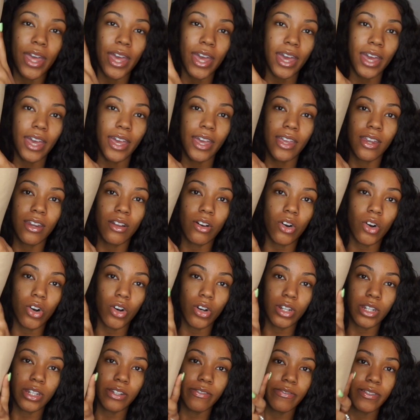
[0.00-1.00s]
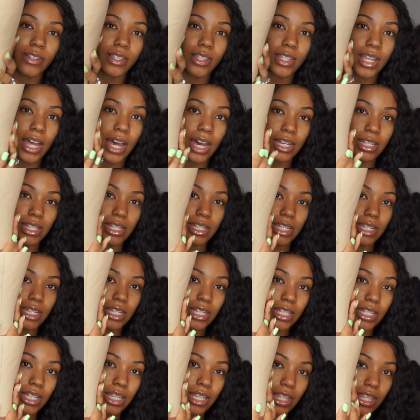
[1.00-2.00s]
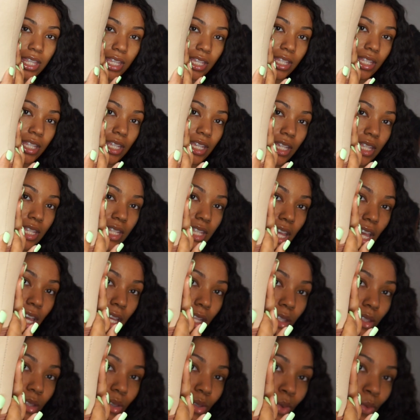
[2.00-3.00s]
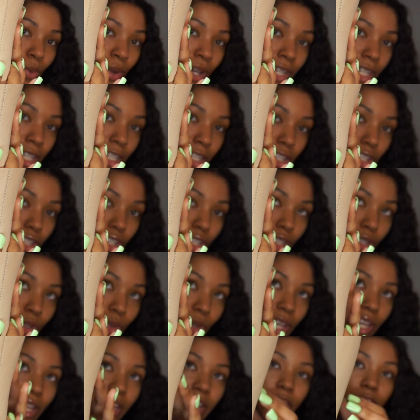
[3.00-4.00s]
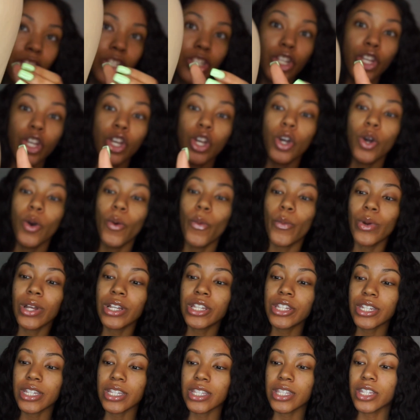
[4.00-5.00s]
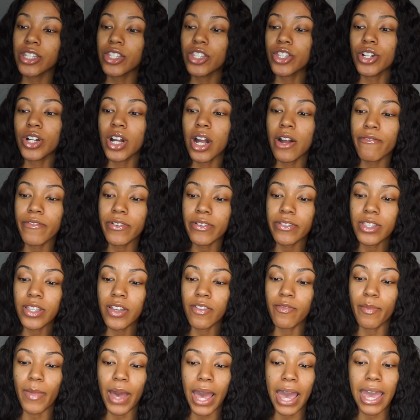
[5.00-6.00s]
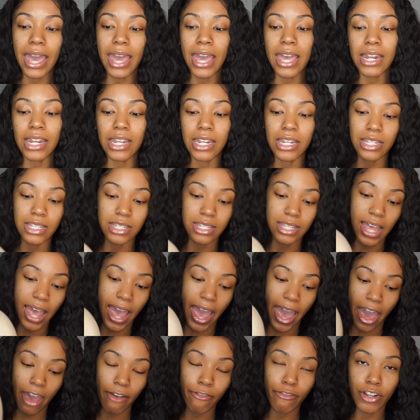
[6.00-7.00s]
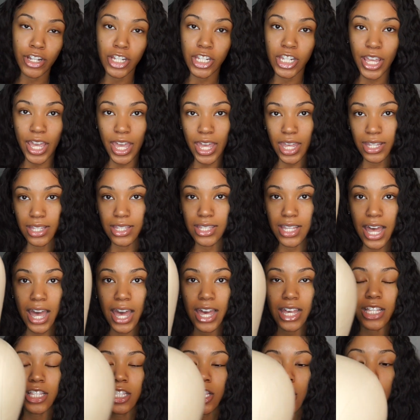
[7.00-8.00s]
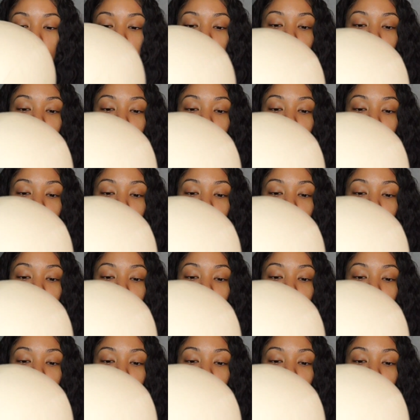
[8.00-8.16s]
head, all different sizes. This is a 22-inch, which is the circumference of my head and is the average head size.